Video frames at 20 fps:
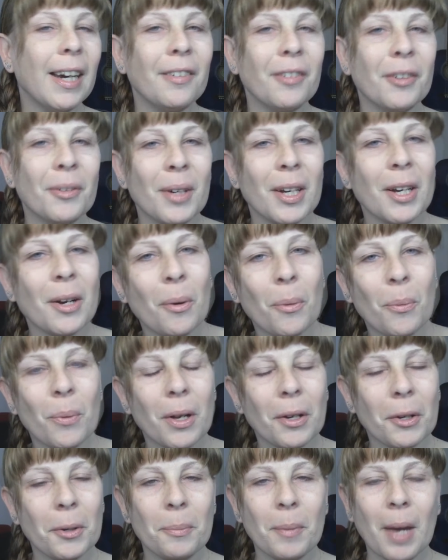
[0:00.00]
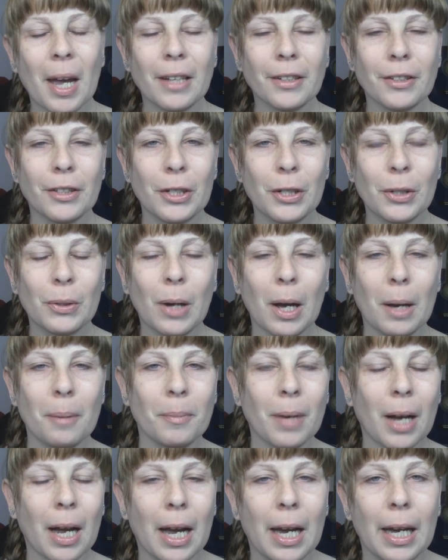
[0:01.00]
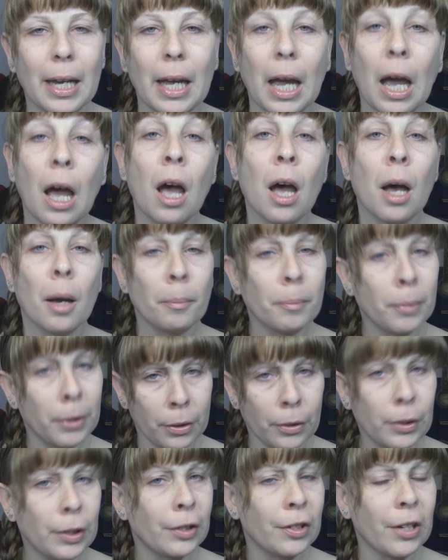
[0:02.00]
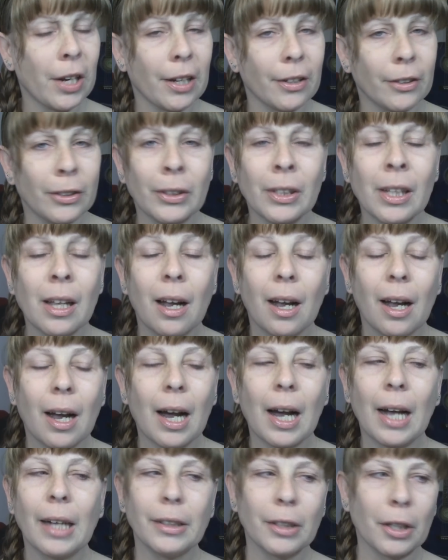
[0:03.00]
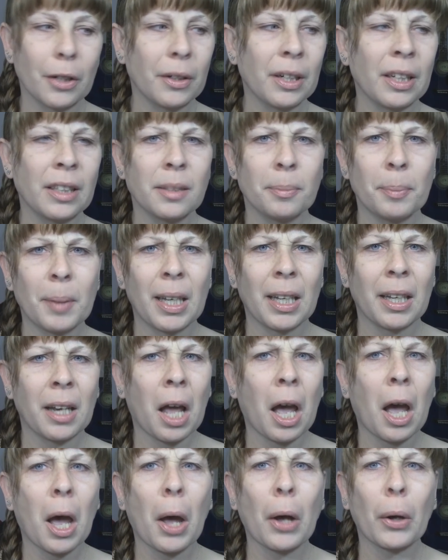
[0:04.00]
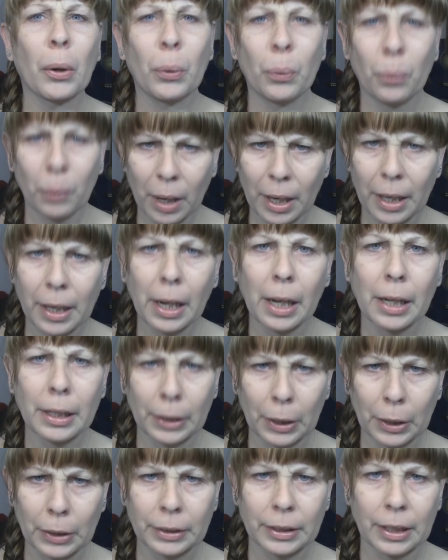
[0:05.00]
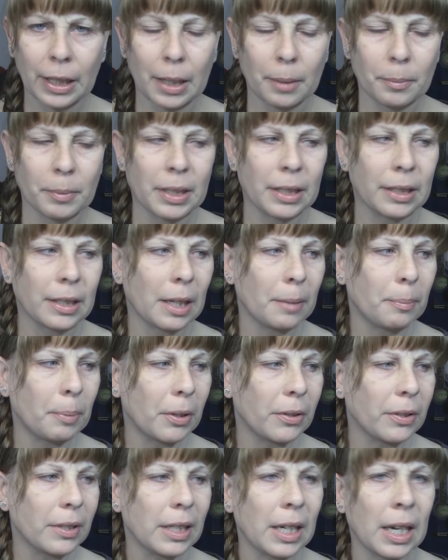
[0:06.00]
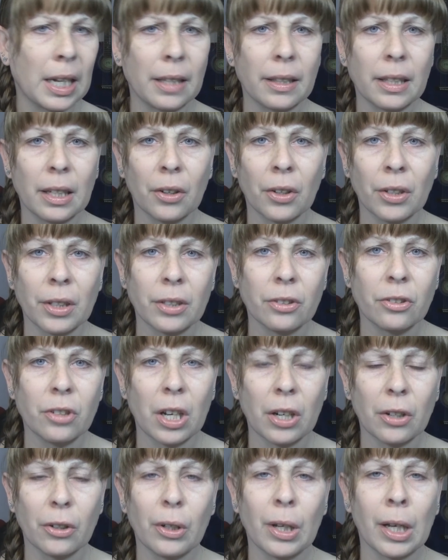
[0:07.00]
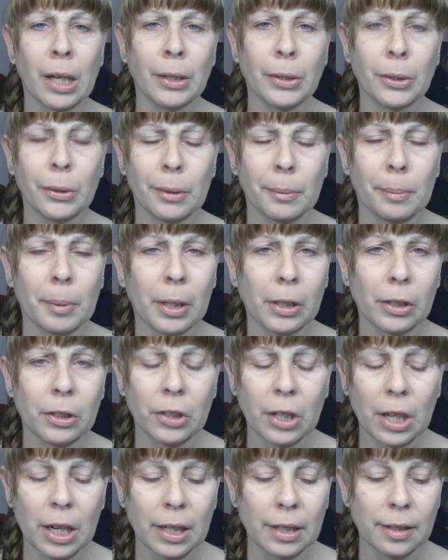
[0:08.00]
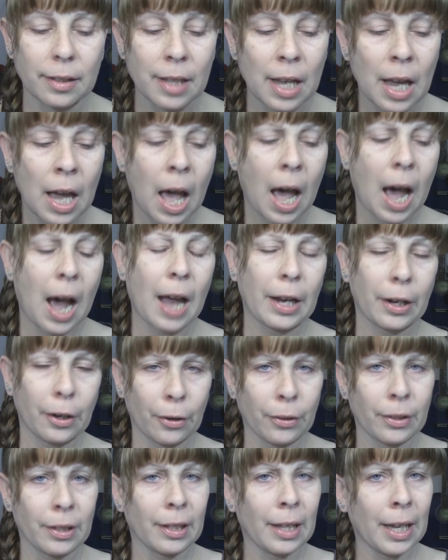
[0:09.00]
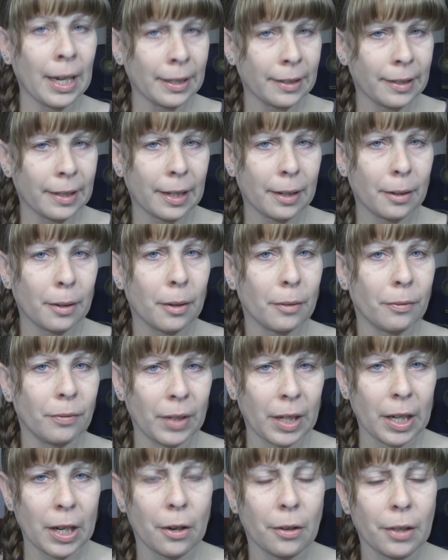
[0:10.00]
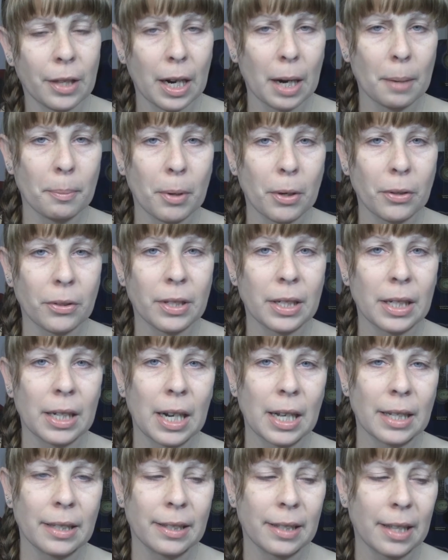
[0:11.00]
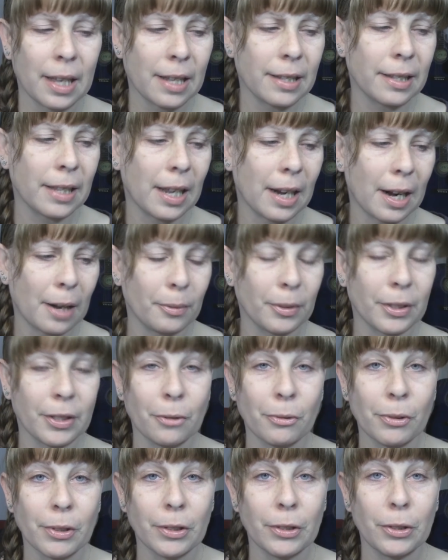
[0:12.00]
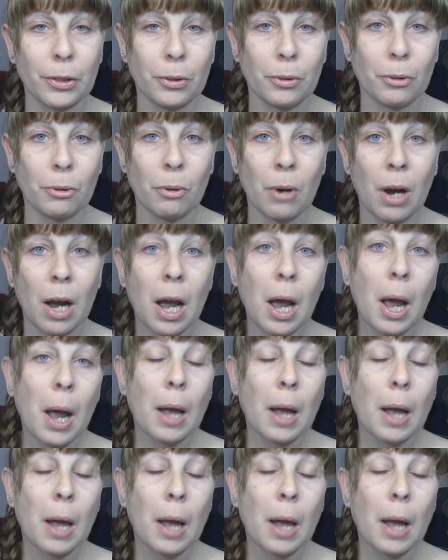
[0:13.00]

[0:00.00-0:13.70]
Hey everyone, welcome back to my beauty channel. I know it has been quite a long time since I posted anything on this channel. I do apologize. I know the last video that I posted I said that I was going to